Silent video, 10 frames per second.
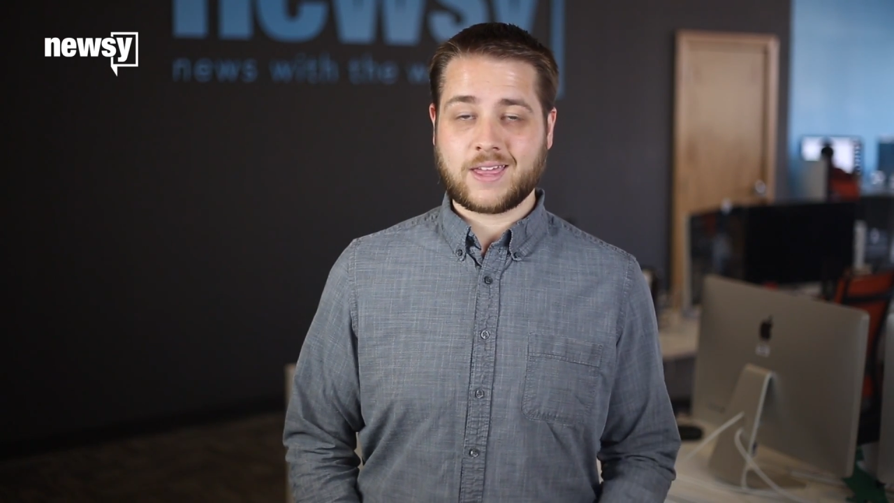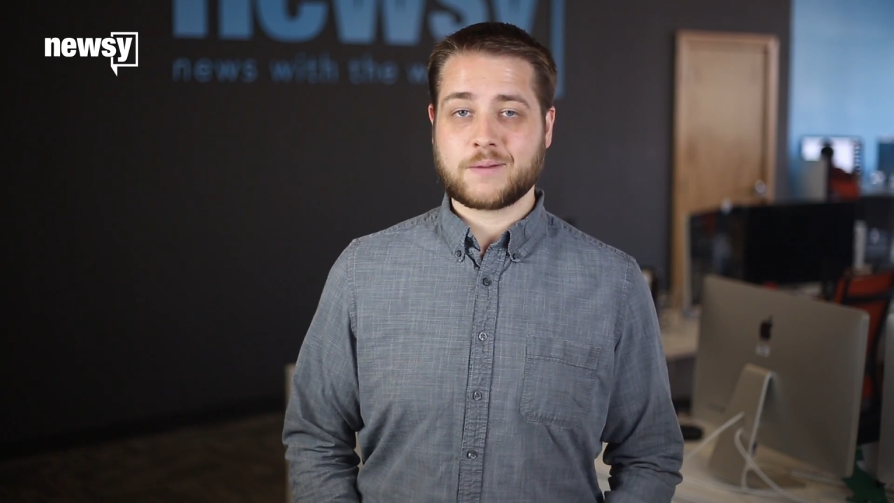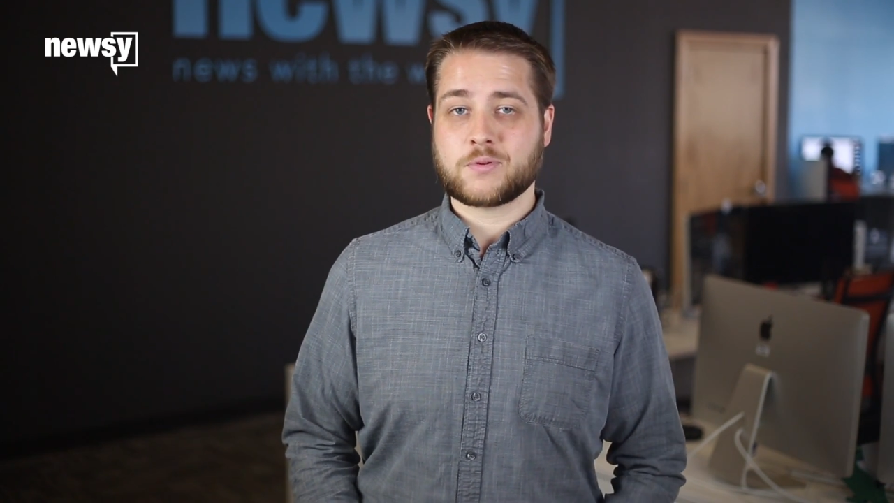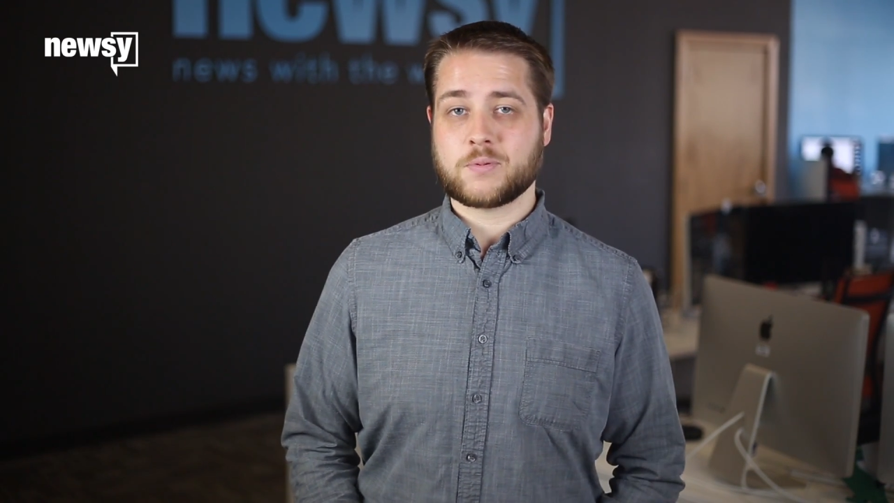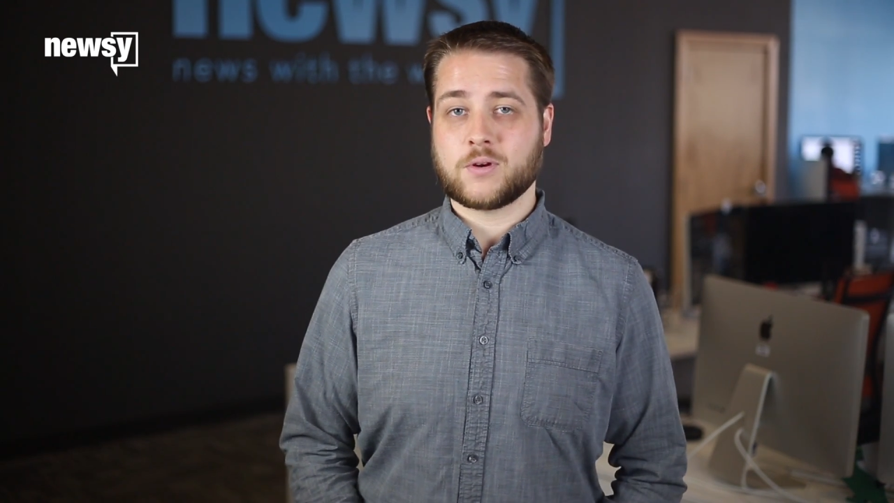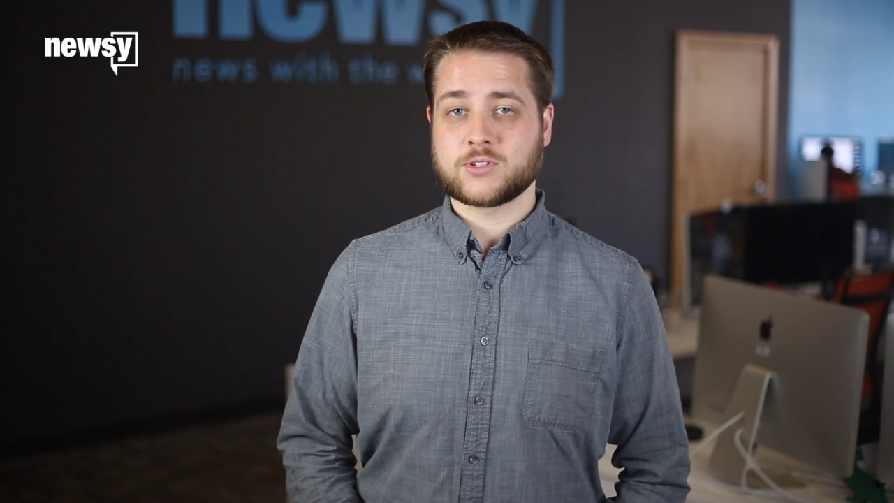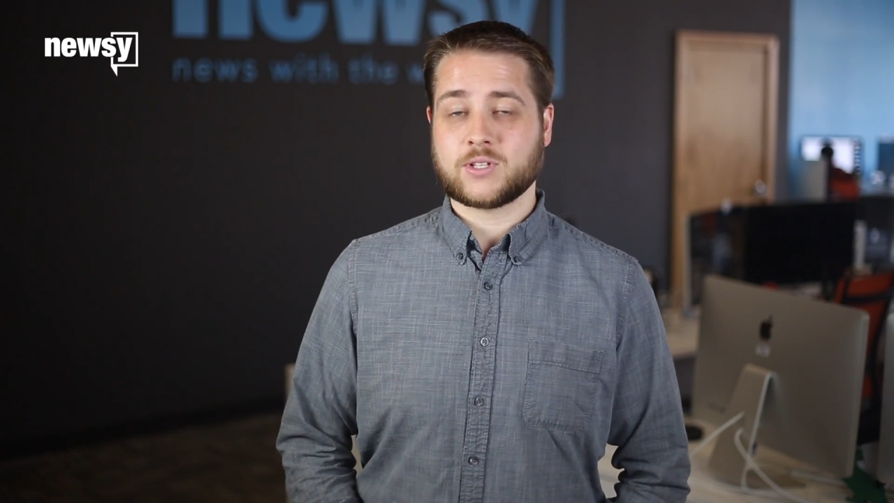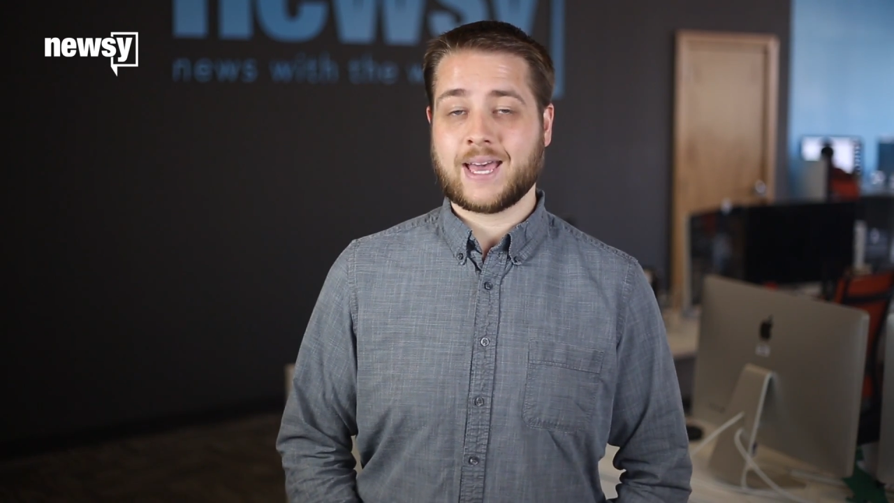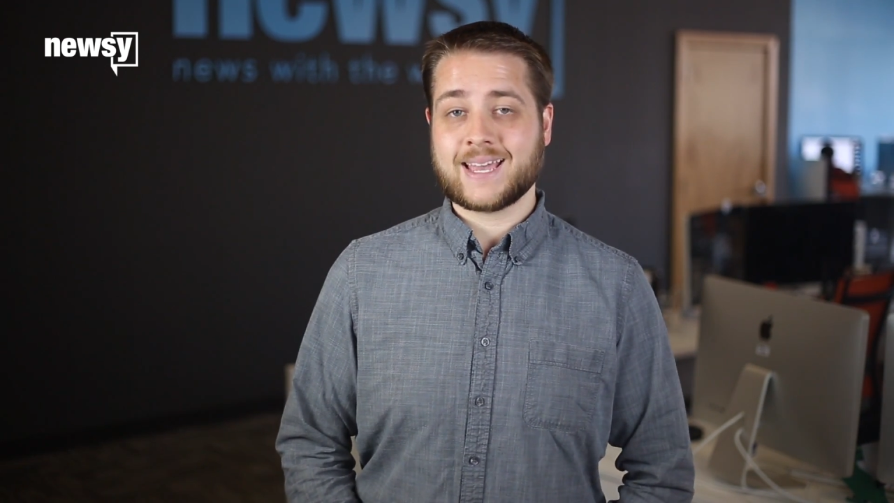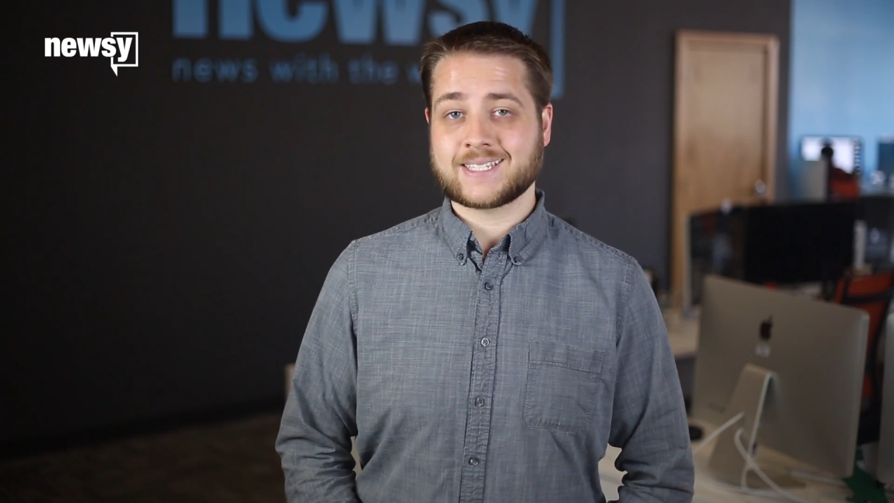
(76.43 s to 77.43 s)
that
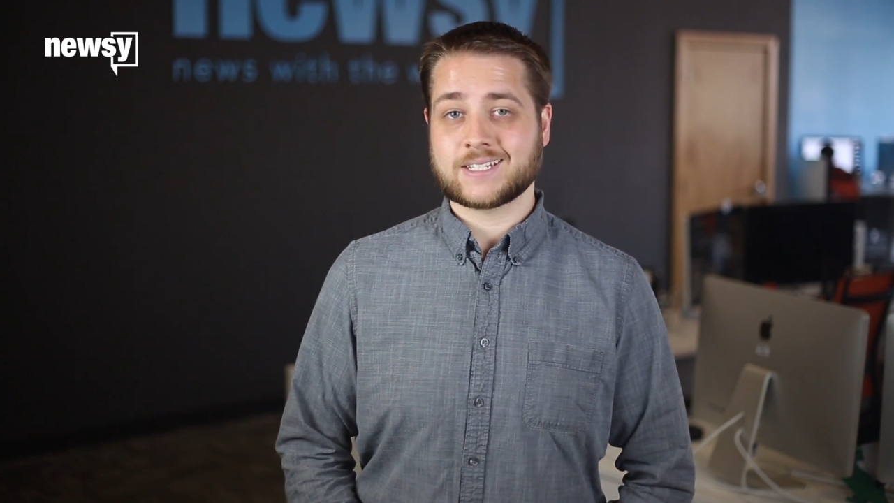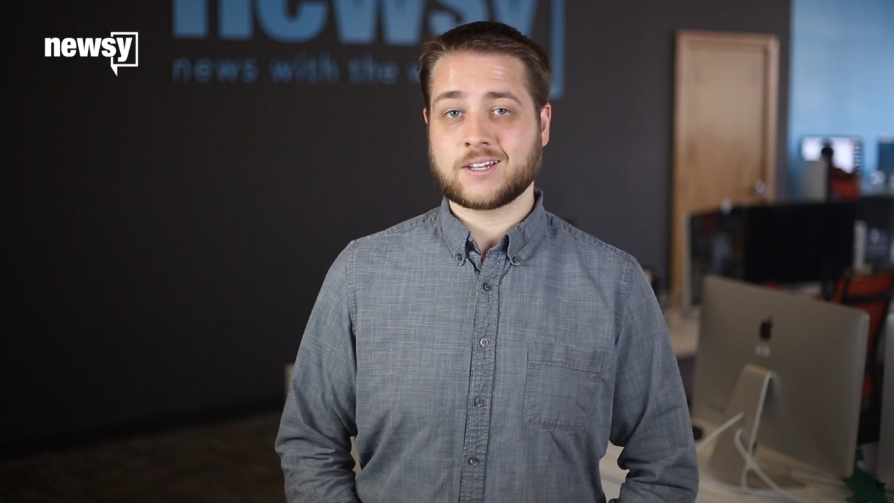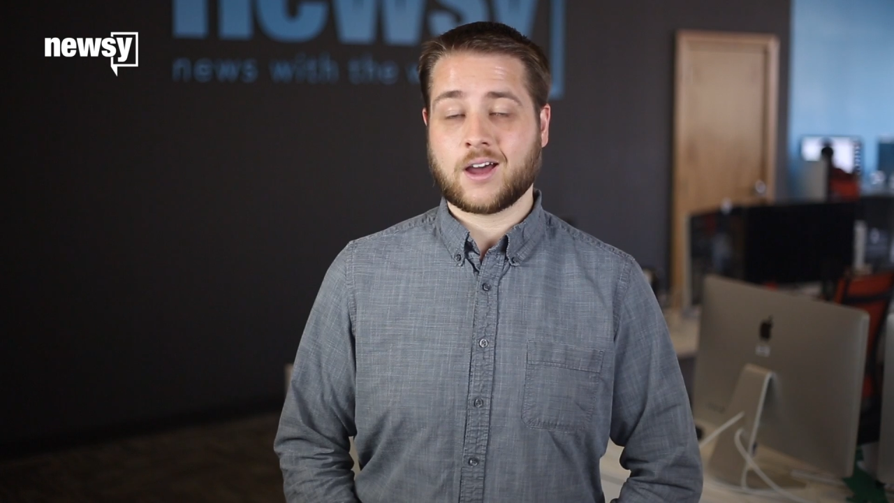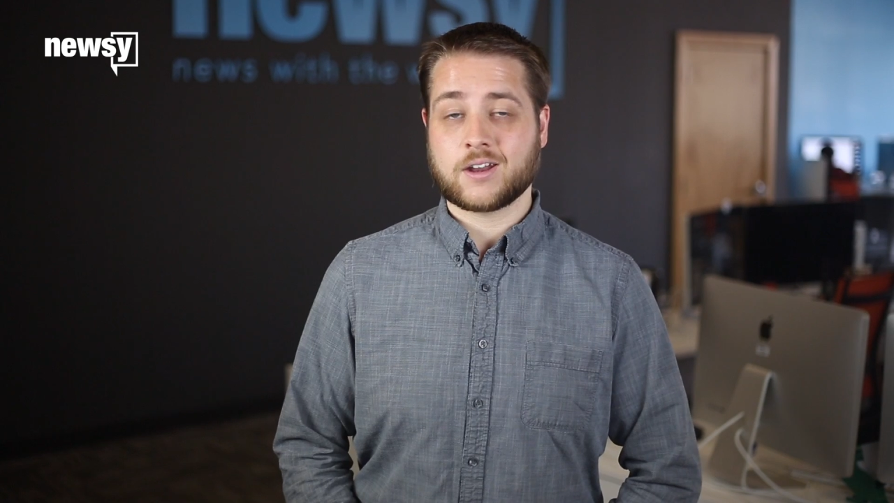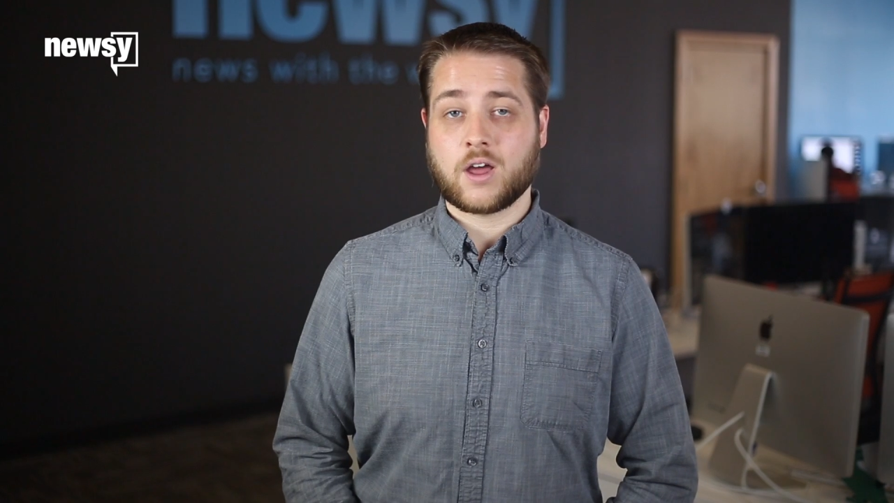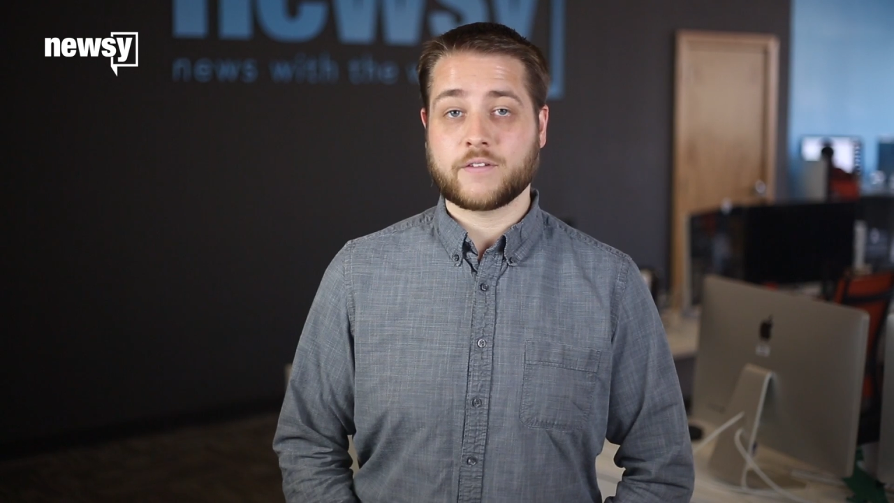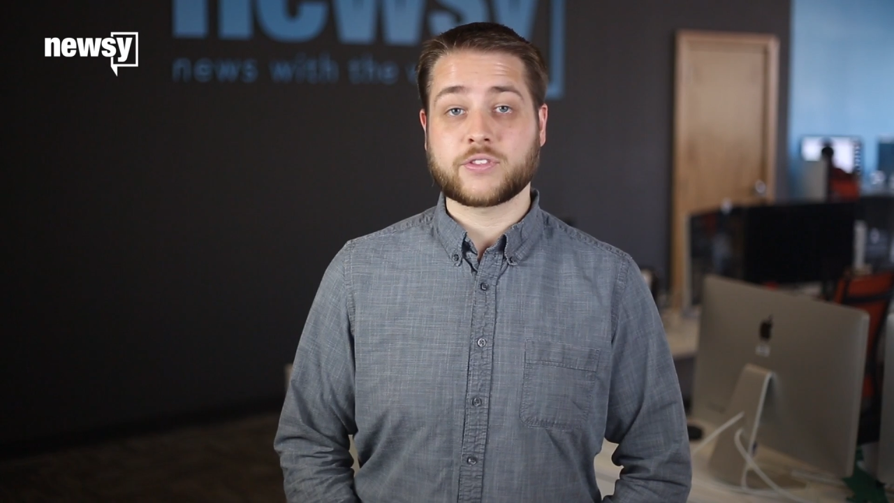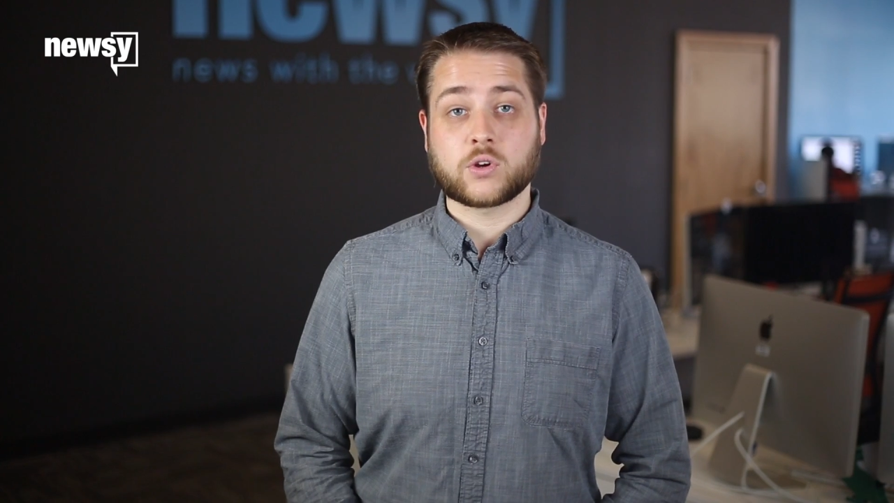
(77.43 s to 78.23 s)
proposal hasn't gotten off